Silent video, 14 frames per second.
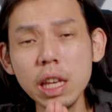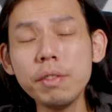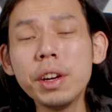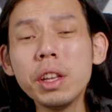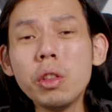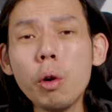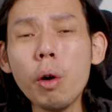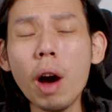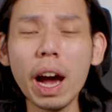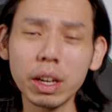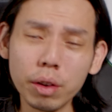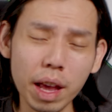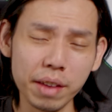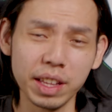Even though I
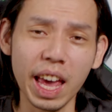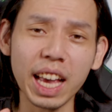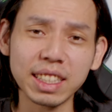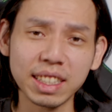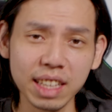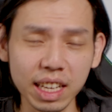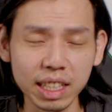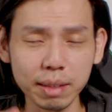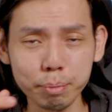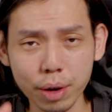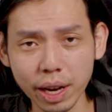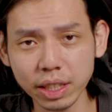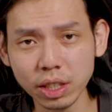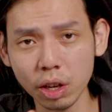don't have the exact
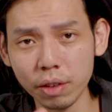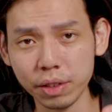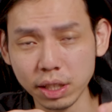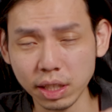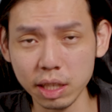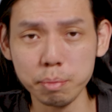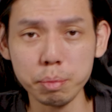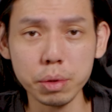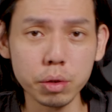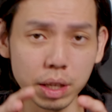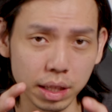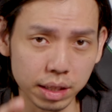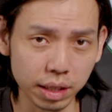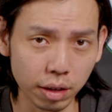price of the CPU
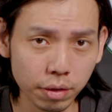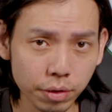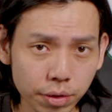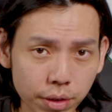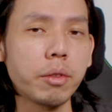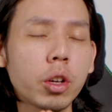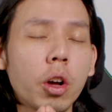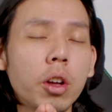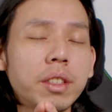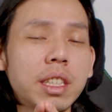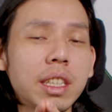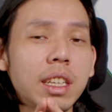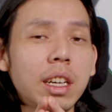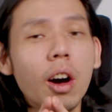itself, you have to
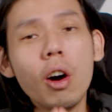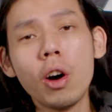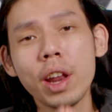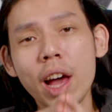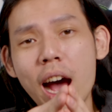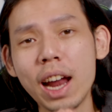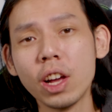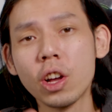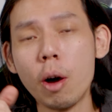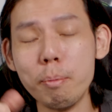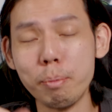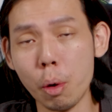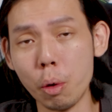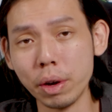consider all the other
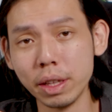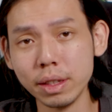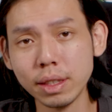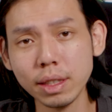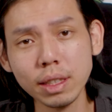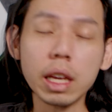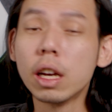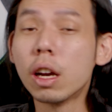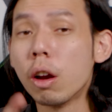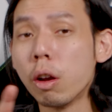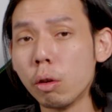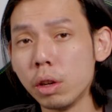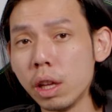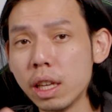components,
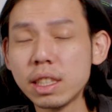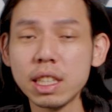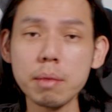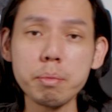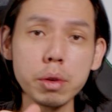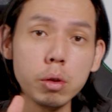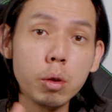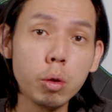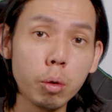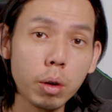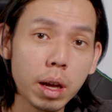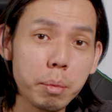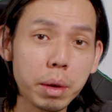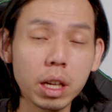including CPU
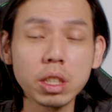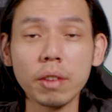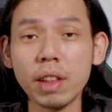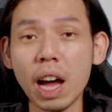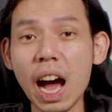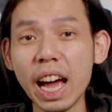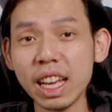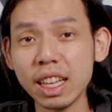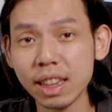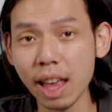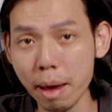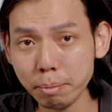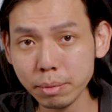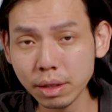cooler because of the higher
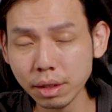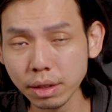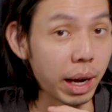temps.